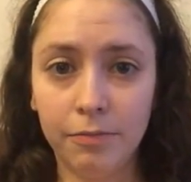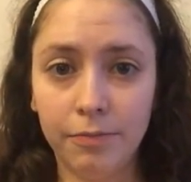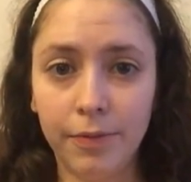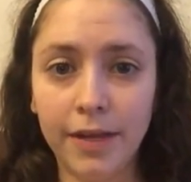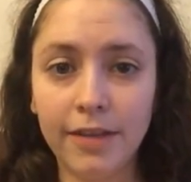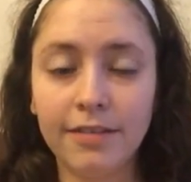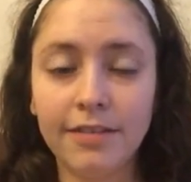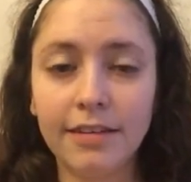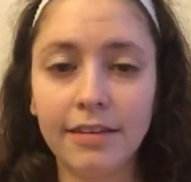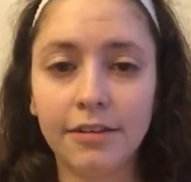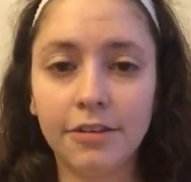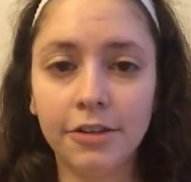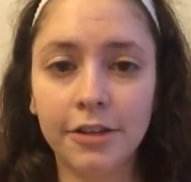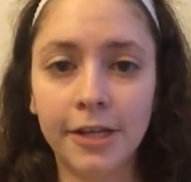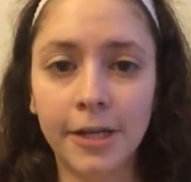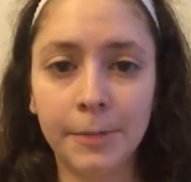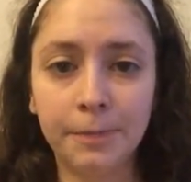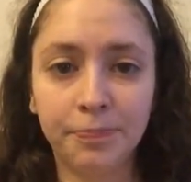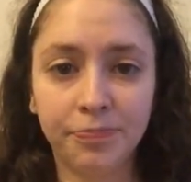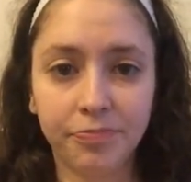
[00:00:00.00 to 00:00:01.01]

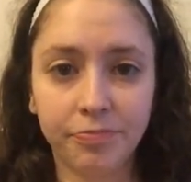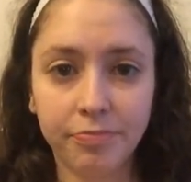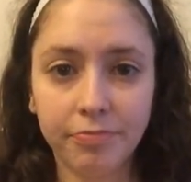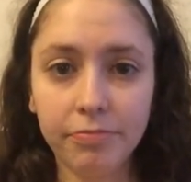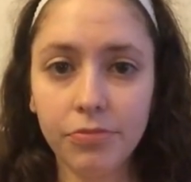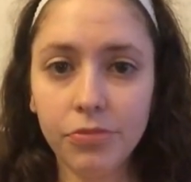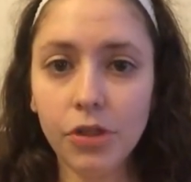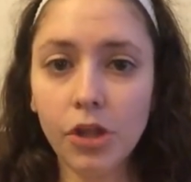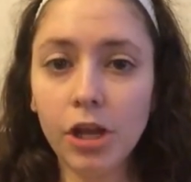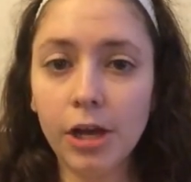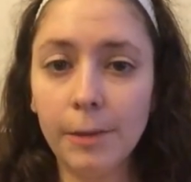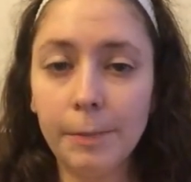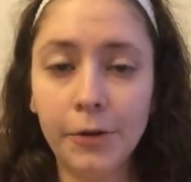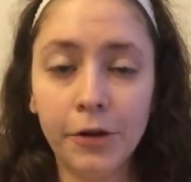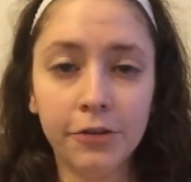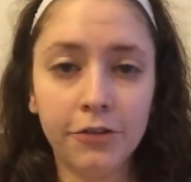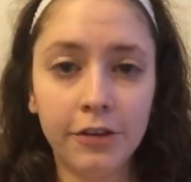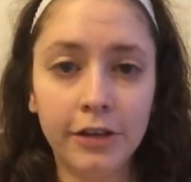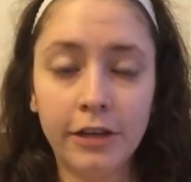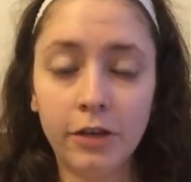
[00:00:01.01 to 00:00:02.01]
Basically, a
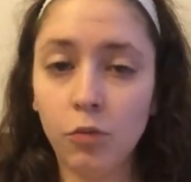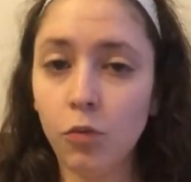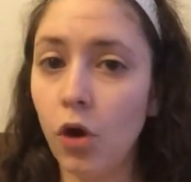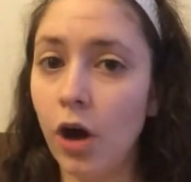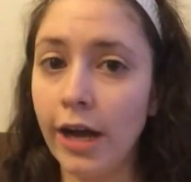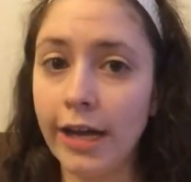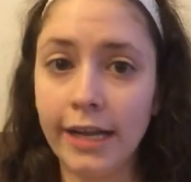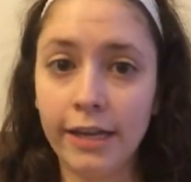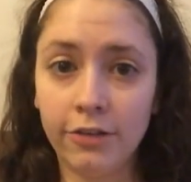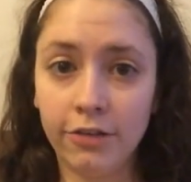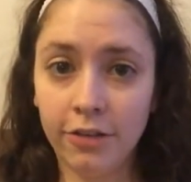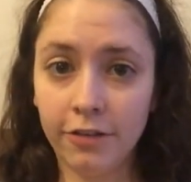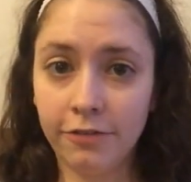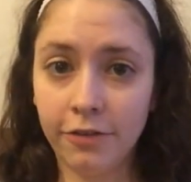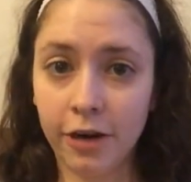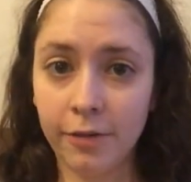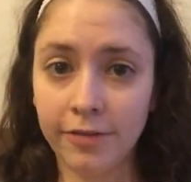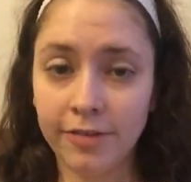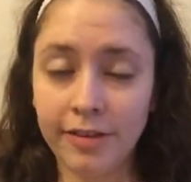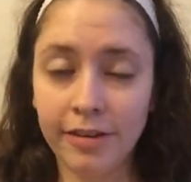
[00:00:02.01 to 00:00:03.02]
person can walk into the
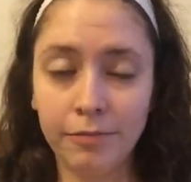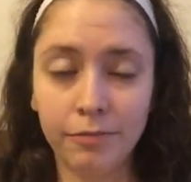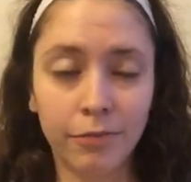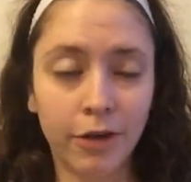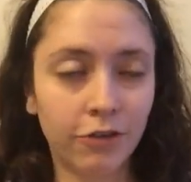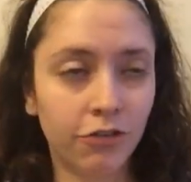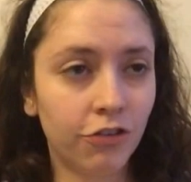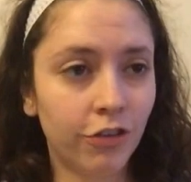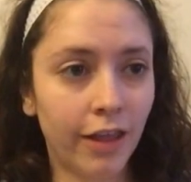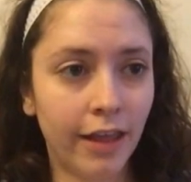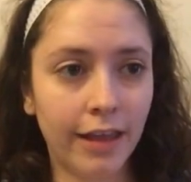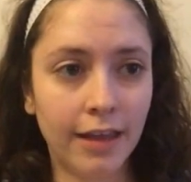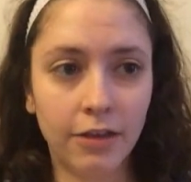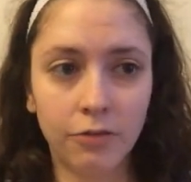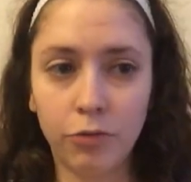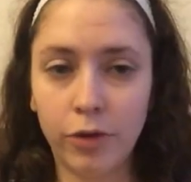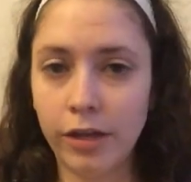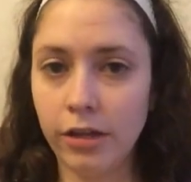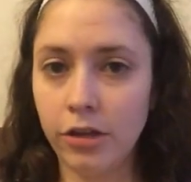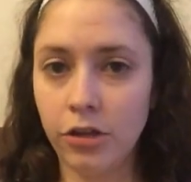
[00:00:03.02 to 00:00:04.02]
pharmacy, much like
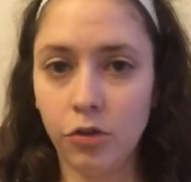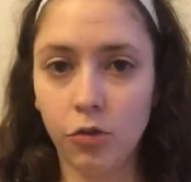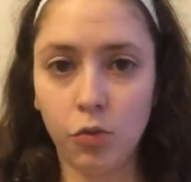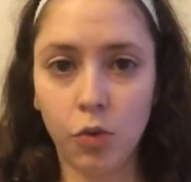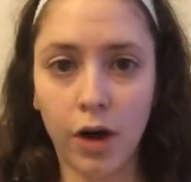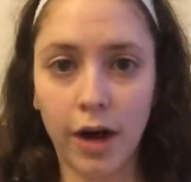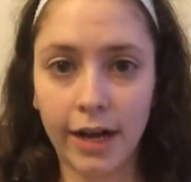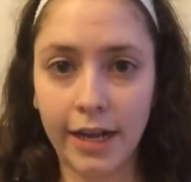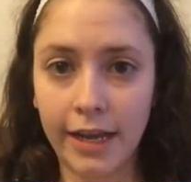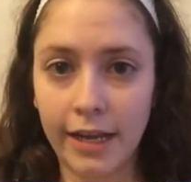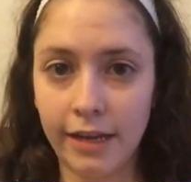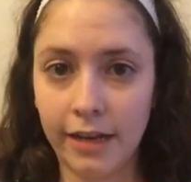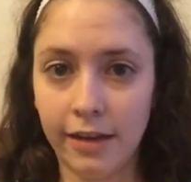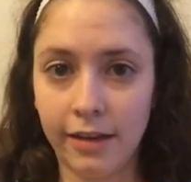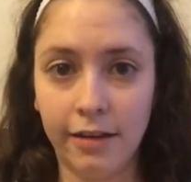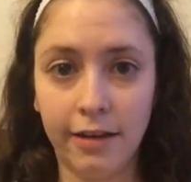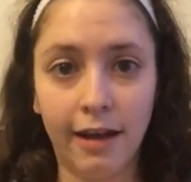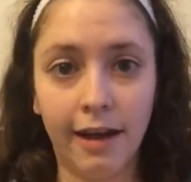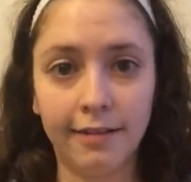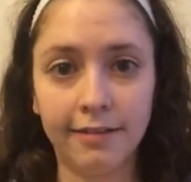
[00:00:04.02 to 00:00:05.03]
when you walk in
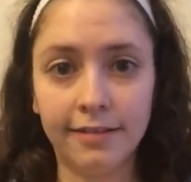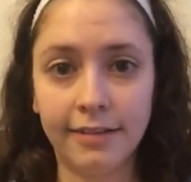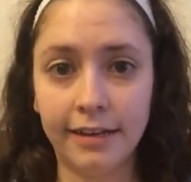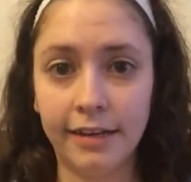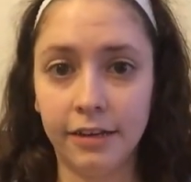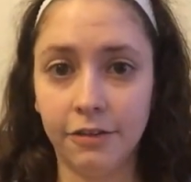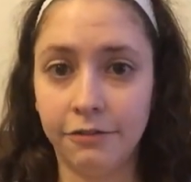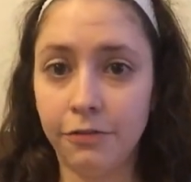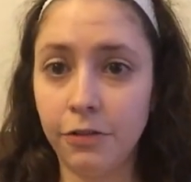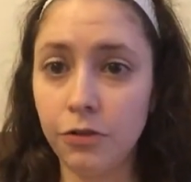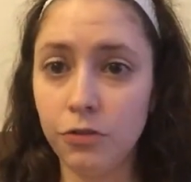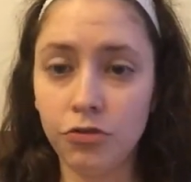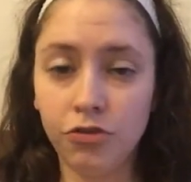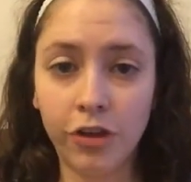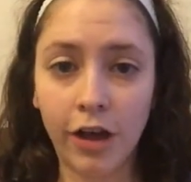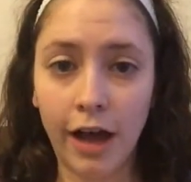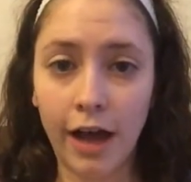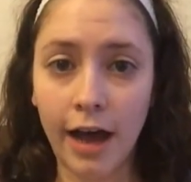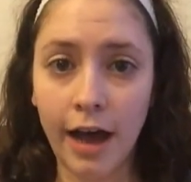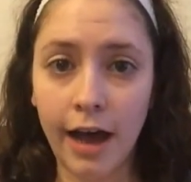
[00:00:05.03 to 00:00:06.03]
and ask to get a flu
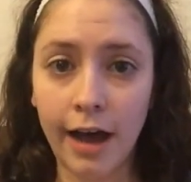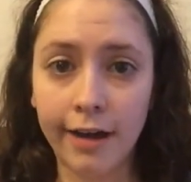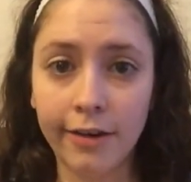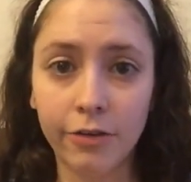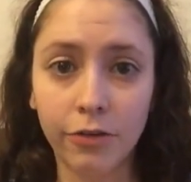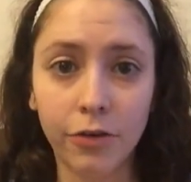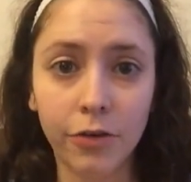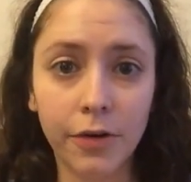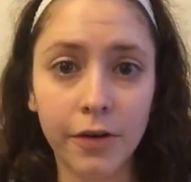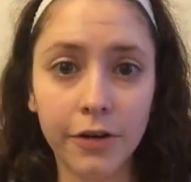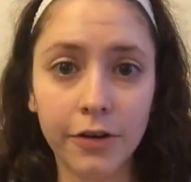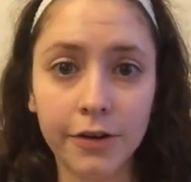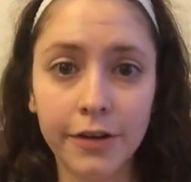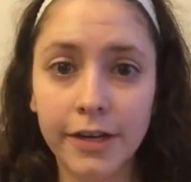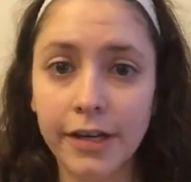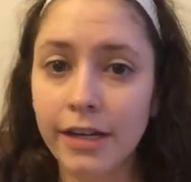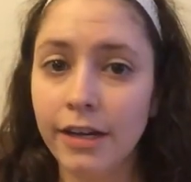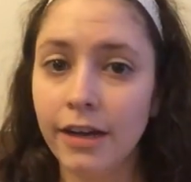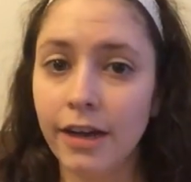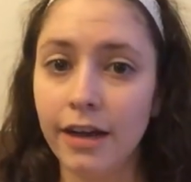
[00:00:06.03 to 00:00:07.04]
shot
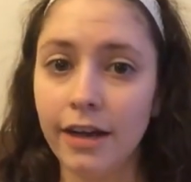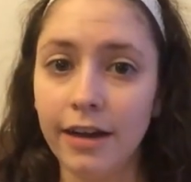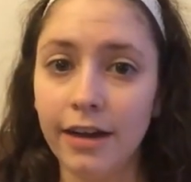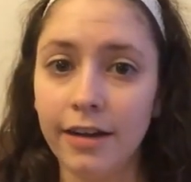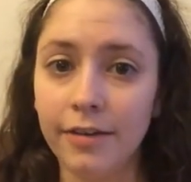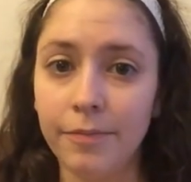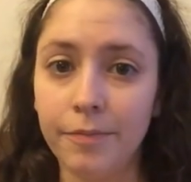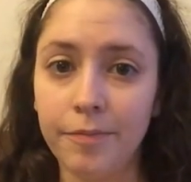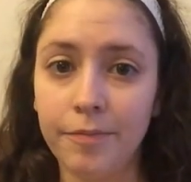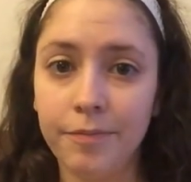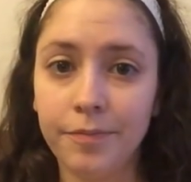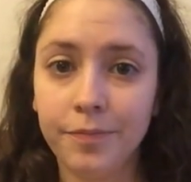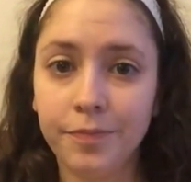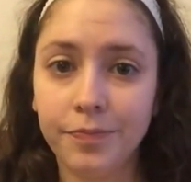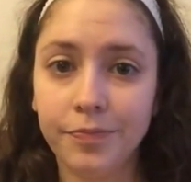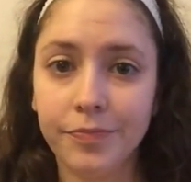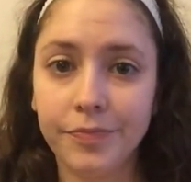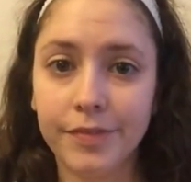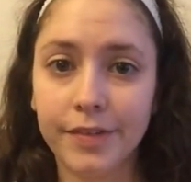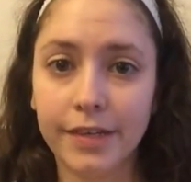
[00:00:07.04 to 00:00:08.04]
or
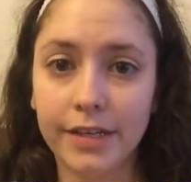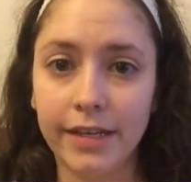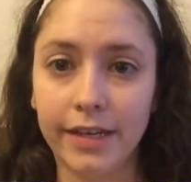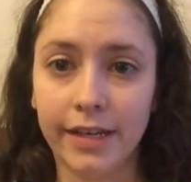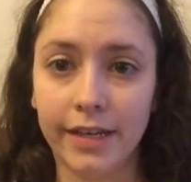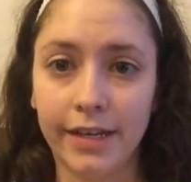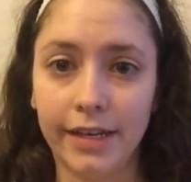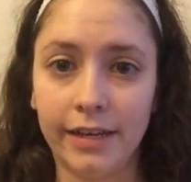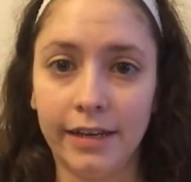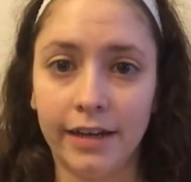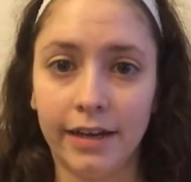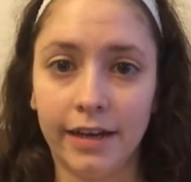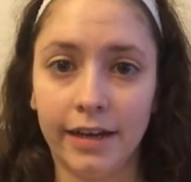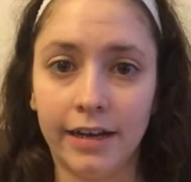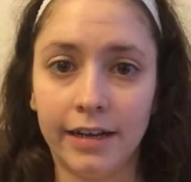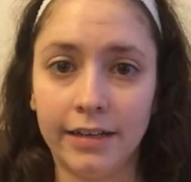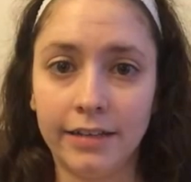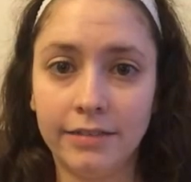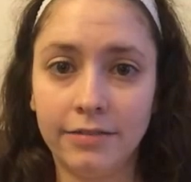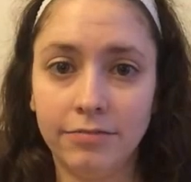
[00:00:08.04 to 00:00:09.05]

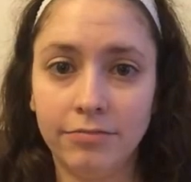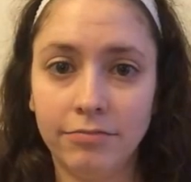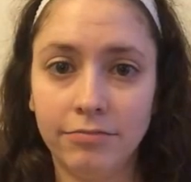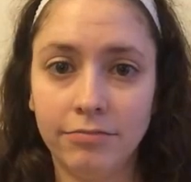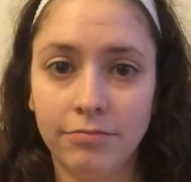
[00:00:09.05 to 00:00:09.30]
a